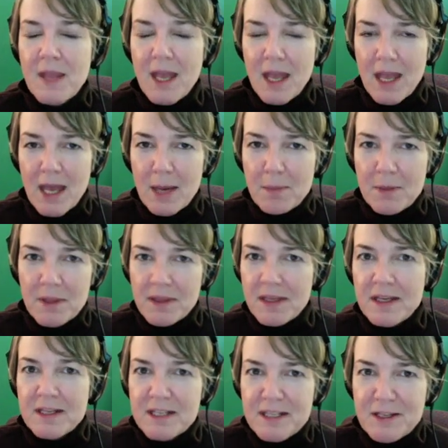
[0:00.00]

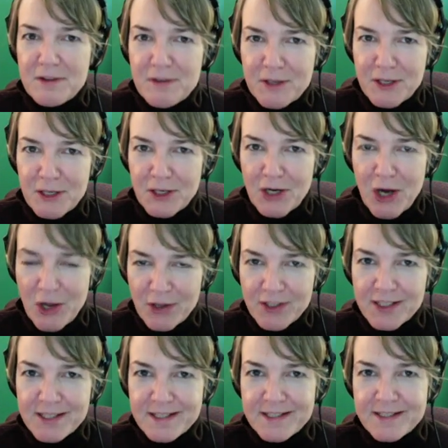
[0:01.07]
epithet, if you can call
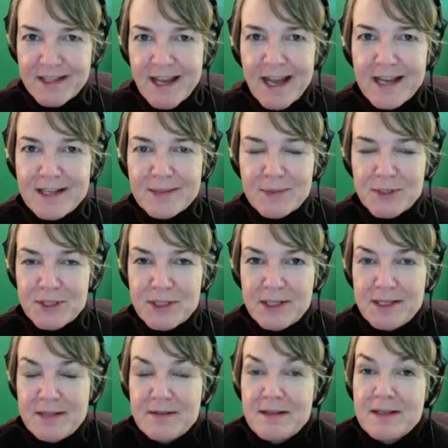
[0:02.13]
it that, which
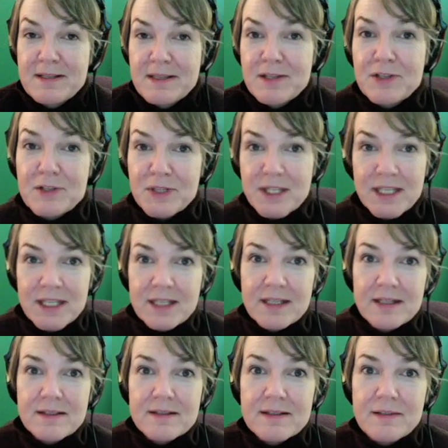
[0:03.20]
it essentially
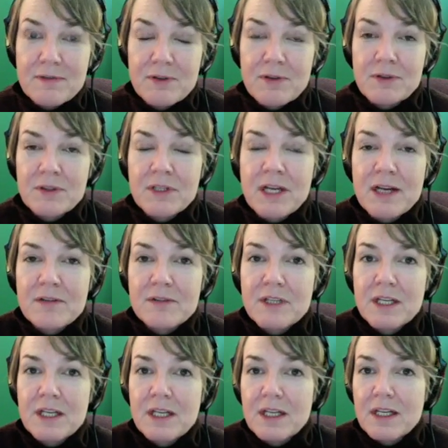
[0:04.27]
is if you're on the left
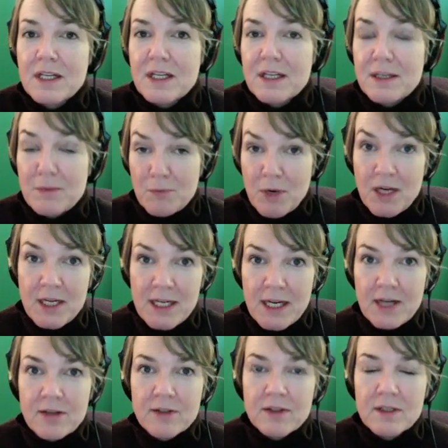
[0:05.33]
right
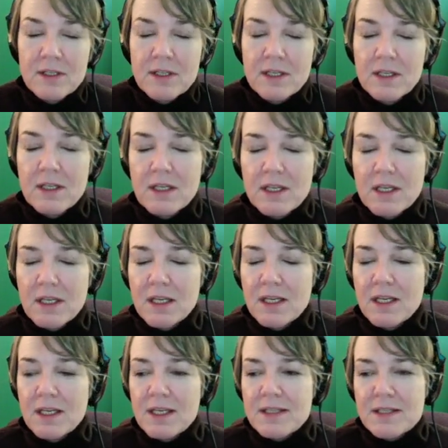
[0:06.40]
now,
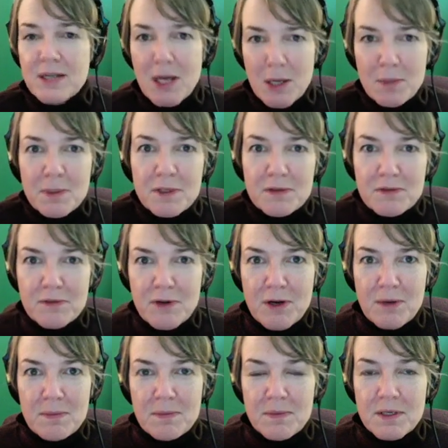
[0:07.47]
is coming
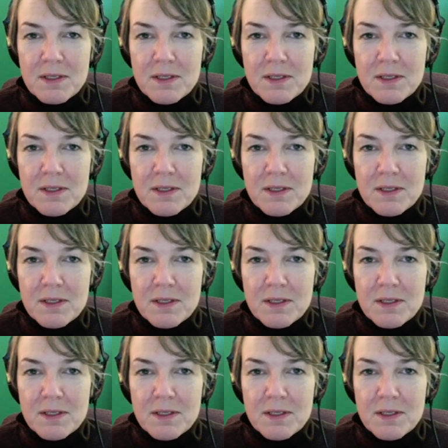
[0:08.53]
from